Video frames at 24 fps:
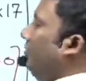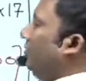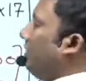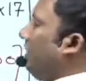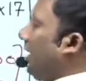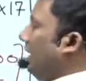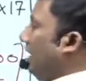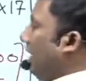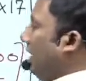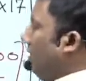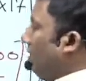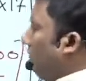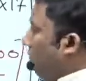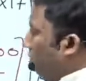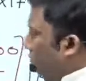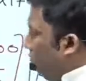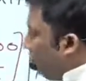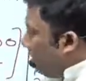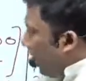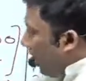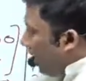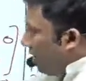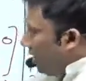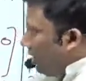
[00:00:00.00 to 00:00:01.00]

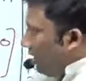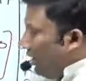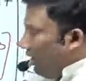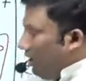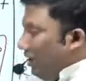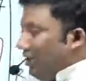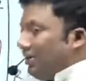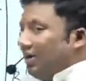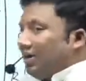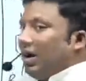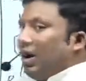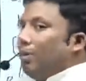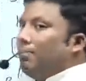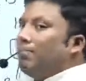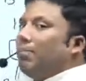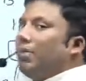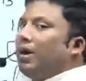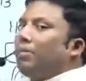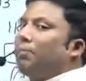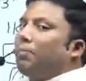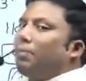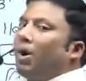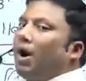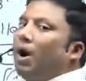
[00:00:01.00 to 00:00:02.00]
that
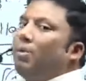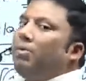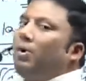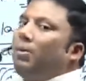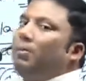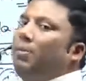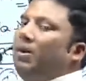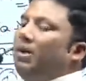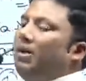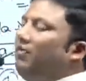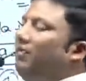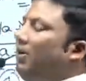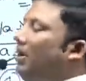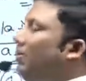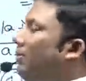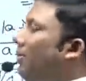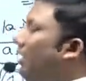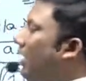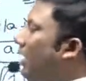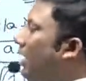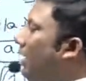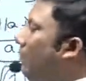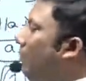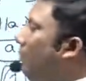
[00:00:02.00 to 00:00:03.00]
number probably will
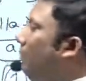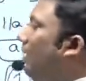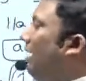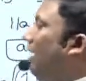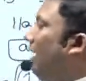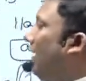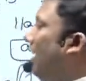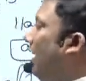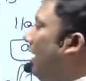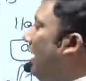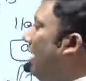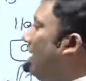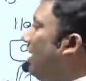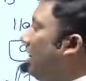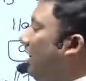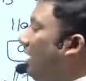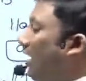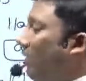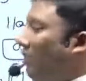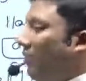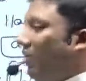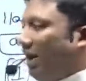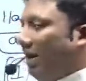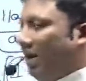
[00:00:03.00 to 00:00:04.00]
be a number greater
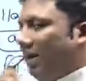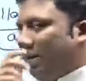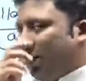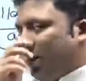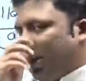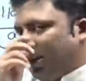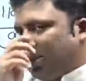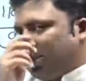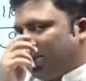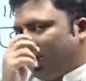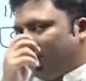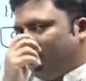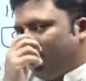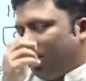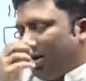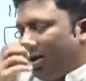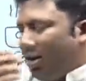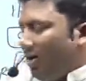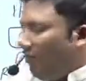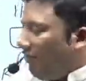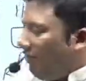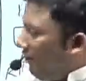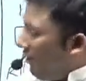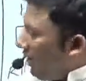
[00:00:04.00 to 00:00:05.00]
than 187.
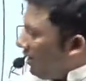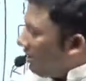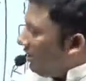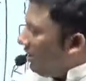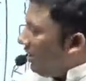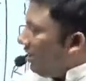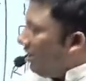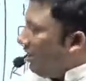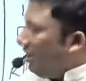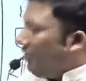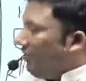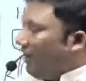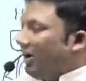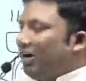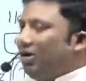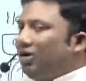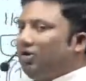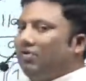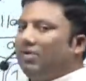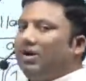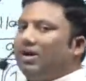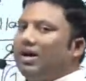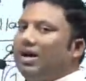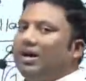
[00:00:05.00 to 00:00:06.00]
Further divide,
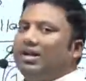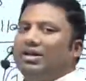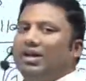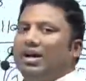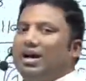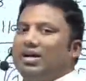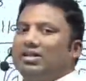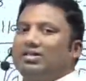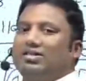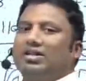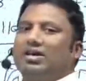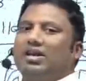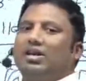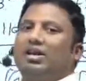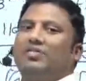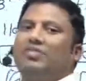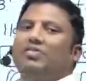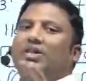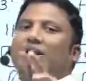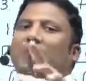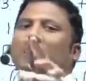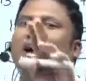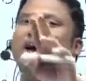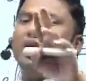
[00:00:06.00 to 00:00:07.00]
you will get the answer.
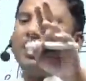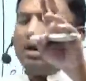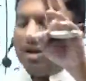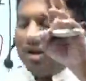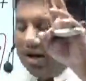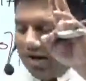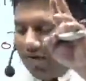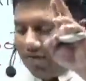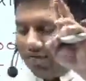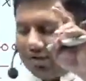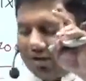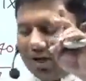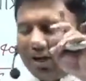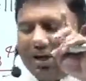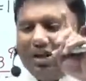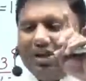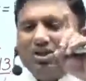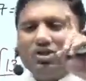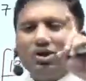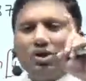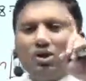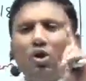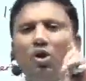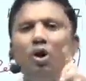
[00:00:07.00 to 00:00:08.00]
There
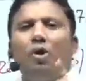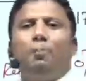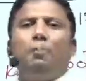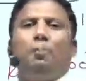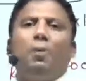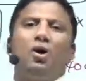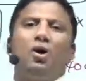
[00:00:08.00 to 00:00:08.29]
is no